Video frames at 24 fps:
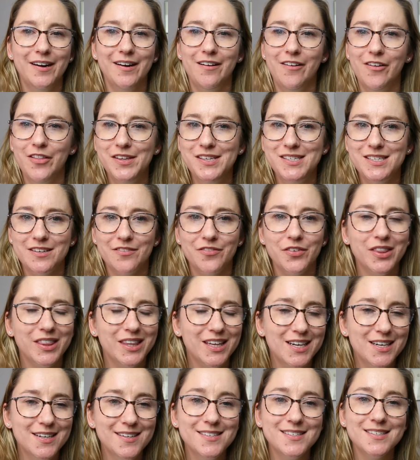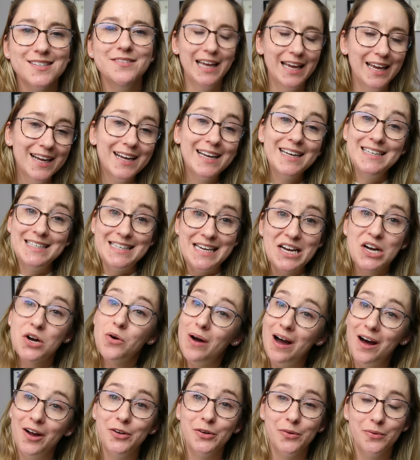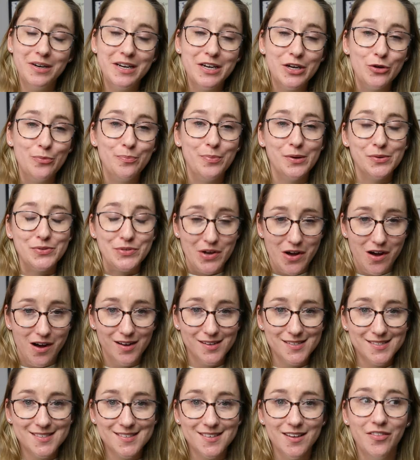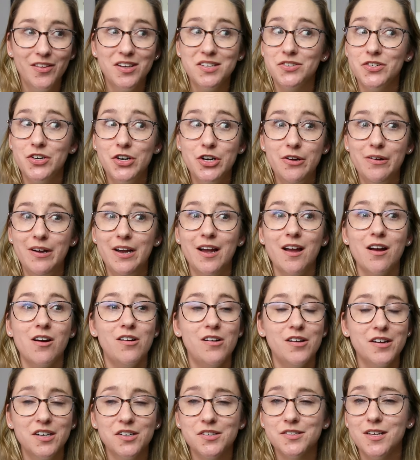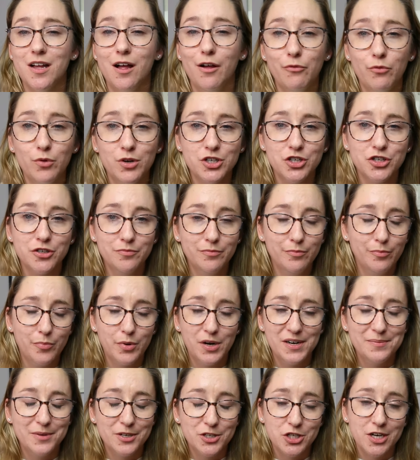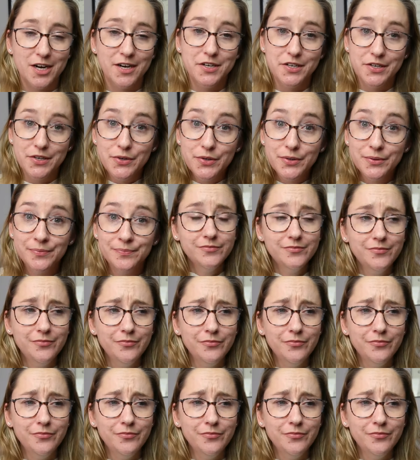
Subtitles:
and all these different things, it can take a while to recoup those costs, unless you're doing it all yourself, which pretty much I do.